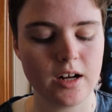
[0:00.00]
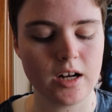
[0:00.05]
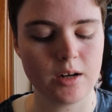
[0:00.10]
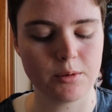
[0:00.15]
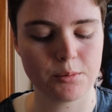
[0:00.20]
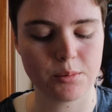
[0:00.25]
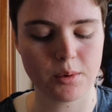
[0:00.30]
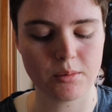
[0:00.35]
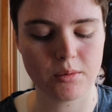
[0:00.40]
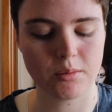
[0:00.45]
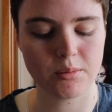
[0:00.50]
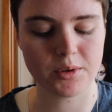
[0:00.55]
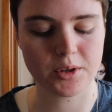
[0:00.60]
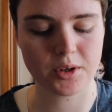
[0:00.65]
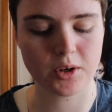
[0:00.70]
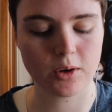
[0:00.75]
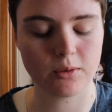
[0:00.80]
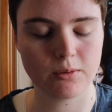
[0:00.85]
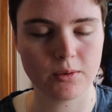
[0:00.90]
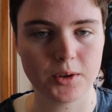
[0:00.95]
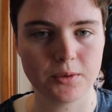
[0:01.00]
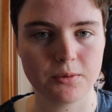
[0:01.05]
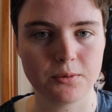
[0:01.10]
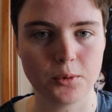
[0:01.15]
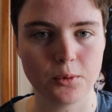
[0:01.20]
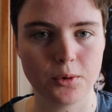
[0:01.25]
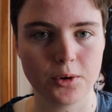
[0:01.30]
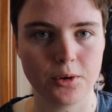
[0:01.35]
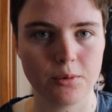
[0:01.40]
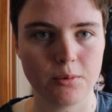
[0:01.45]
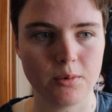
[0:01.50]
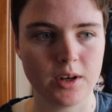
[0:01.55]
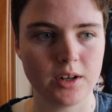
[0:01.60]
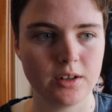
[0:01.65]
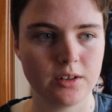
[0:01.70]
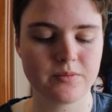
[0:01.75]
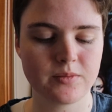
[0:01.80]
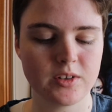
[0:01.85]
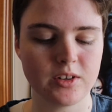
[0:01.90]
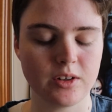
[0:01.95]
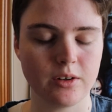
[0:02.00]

I would probably go for the 4-in-1.